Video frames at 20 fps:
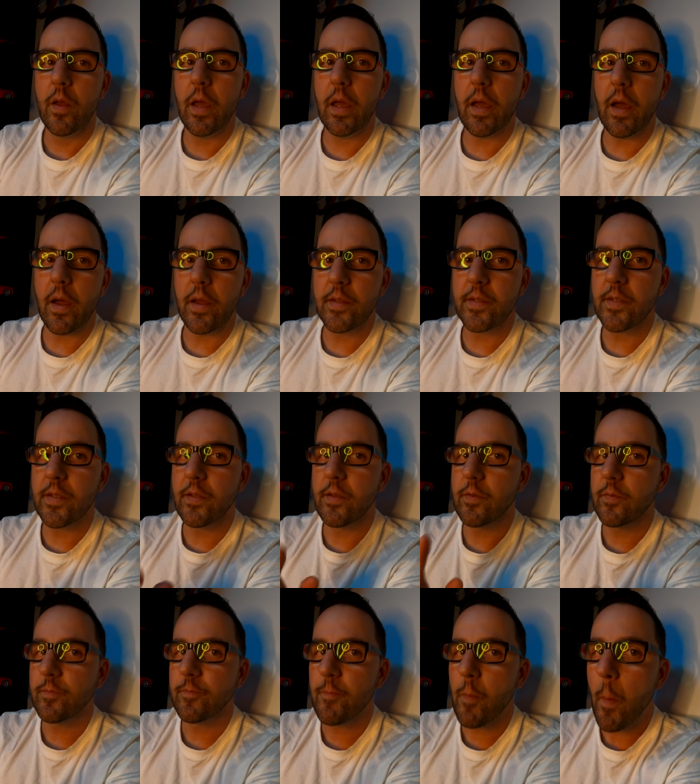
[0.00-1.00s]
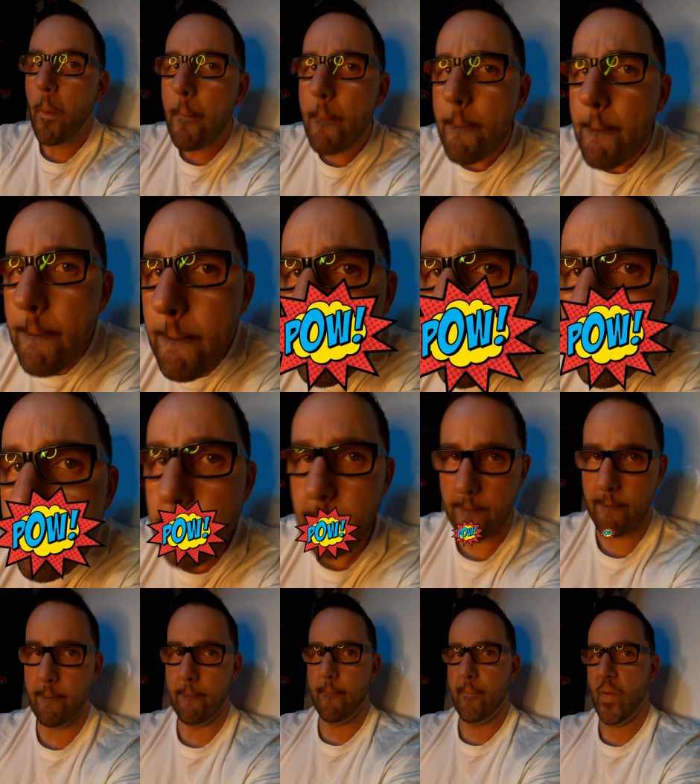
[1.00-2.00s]
Hey guys,
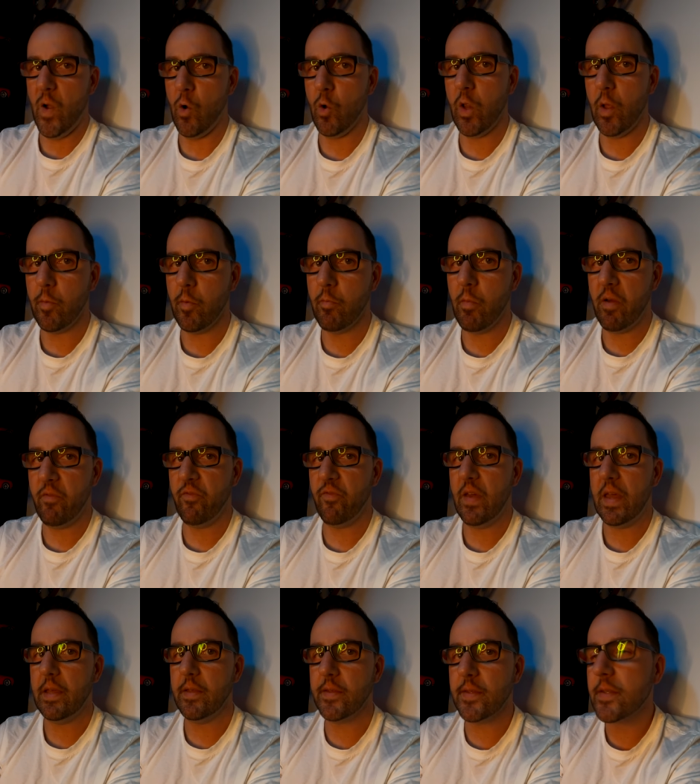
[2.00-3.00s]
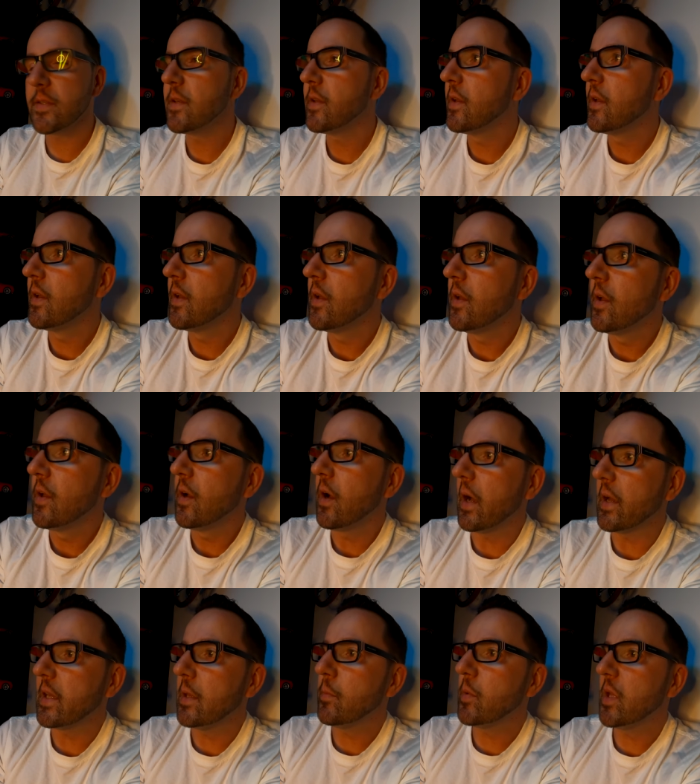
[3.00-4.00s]
all up in my face.
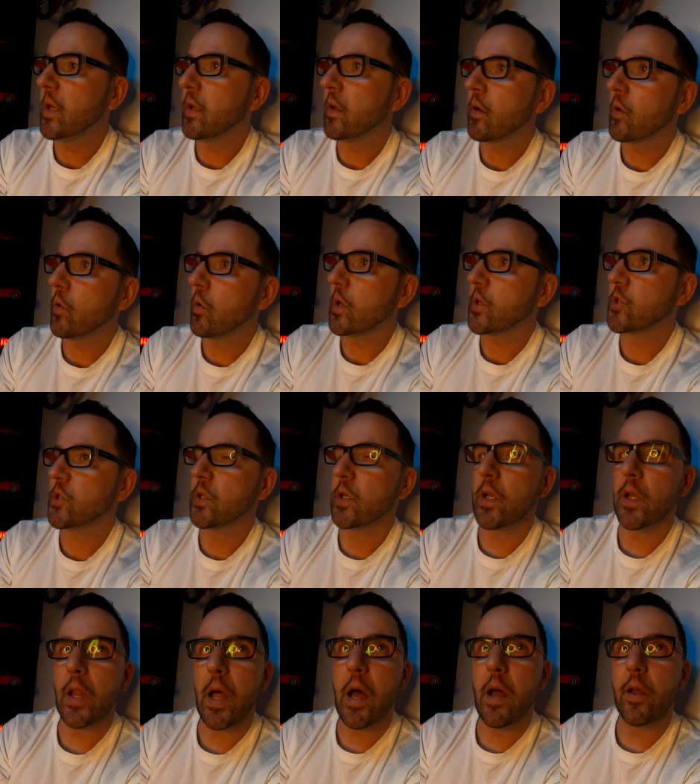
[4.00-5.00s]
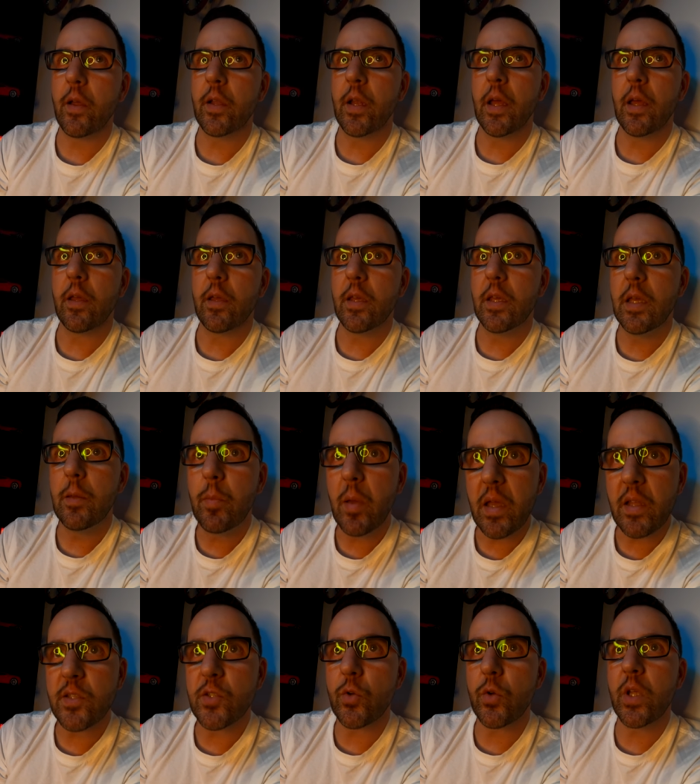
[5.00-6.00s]
I keep getting a question a lot and I keep
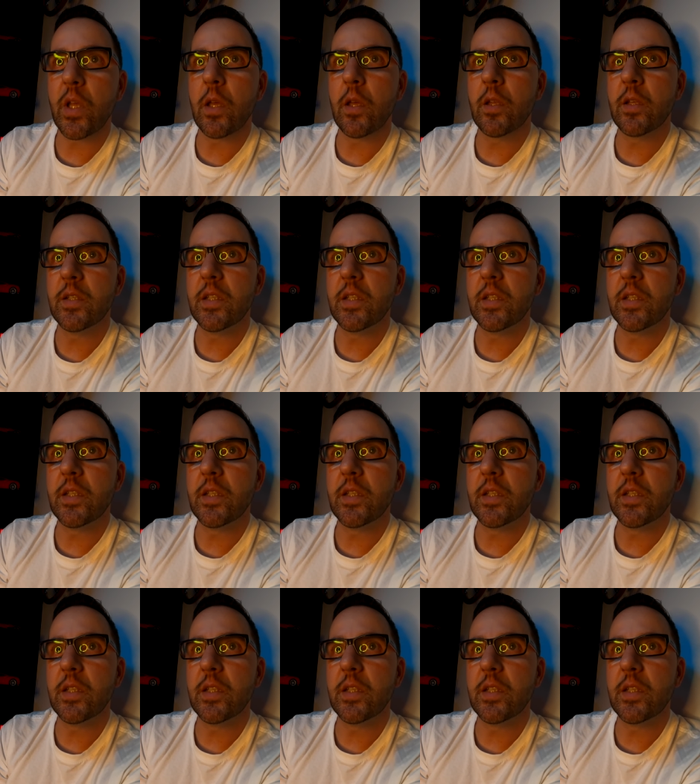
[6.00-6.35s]
answering it